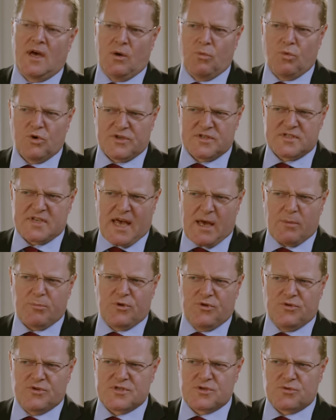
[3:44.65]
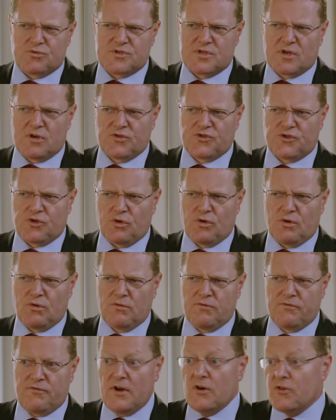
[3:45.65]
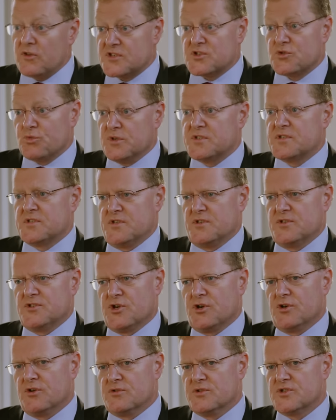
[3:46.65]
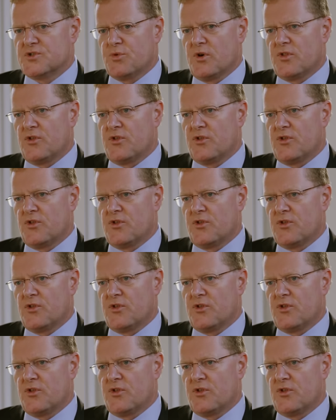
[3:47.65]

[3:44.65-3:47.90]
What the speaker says: And what has happened as a result of various twists and turns,